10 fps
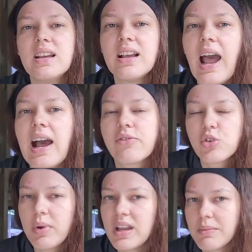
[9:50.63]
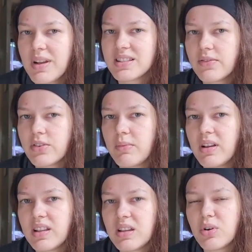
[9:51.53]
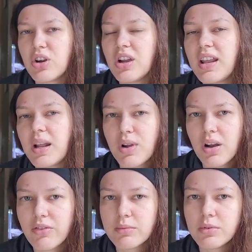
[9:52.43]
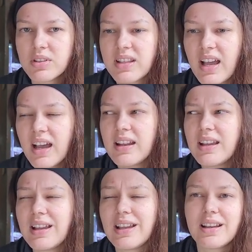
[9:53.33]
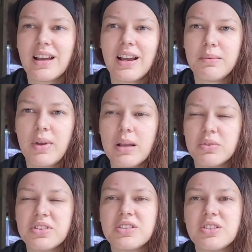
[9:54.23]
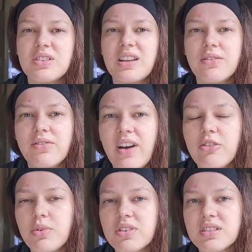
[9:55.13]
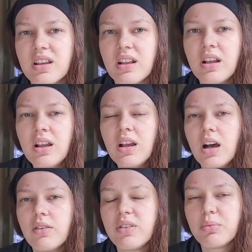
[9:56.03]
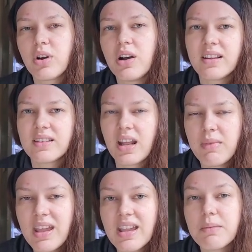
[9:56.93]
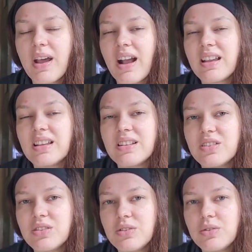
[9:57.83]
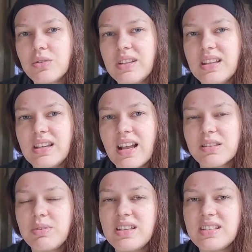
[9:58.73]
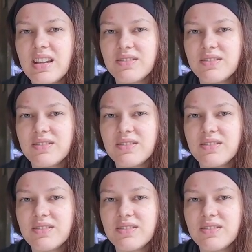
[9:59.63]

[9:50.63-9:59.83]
after paying myself for my labor, and I'm comfortable with that, and I'm able to donate 5% of the profit that I make back into the SPCA of